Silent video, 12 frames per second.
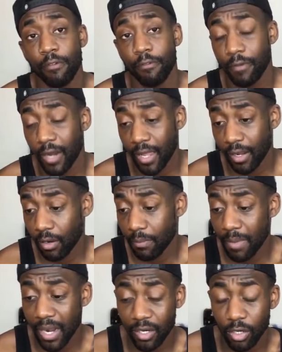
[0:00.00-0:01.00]
Like
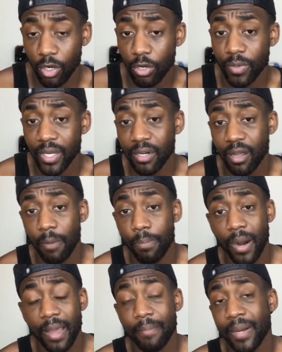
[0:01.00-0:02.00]
Michael Owen, a
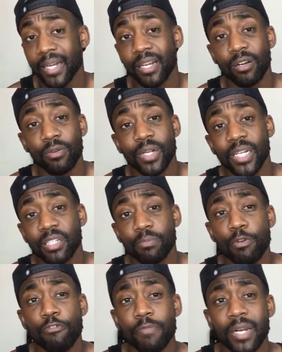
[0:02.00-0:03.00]
prime Michael Owen, his
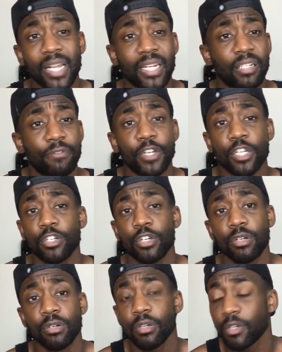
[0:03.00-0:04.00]
movement and his finishing
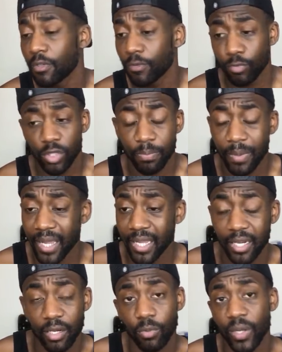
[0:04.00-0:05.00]
was better
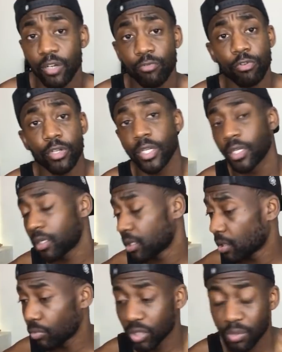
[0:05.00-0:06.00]
than Wayne Rooney. It
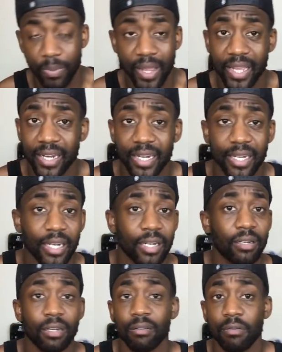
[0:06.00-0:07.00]
was better than
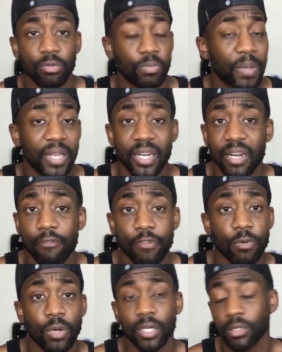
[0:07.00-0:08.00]

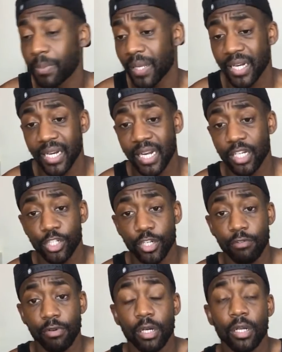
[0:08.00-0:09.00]
everyone. It was better than Alan Shearer.